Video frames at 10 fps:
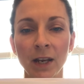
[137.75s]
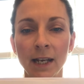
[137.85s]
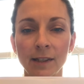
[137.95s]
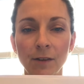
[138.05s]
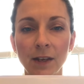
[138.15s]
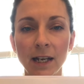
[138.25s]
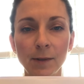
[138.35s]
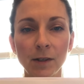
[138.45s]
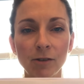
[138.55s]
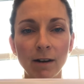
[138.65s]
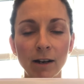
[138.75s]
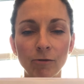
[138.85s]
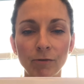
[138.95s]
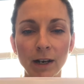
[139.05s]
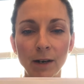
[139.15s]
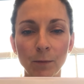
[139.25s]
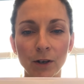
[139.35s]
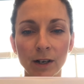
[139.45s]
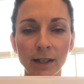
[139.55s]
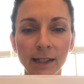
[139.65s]
So these ones are our green
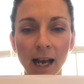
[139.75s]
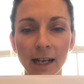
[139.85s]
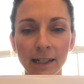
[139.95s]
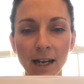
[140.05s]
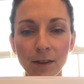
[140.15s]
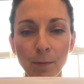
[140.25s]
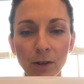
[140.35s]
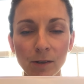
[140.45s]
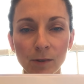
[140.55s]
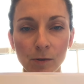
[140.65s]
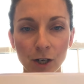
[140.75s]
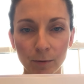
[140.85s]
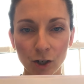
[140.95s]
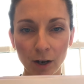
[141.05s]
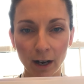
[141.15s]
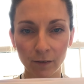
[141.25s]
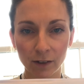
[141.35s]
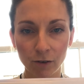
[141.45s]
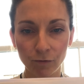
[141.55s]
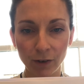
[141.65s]
words. And at the bottom, sometimes you have
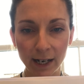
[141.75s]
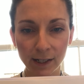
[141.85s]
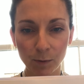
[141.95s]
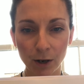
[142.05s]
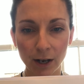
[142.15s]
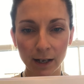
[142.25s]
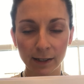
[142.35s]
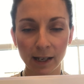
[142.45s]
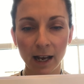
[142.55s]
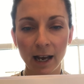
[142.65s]
the red words.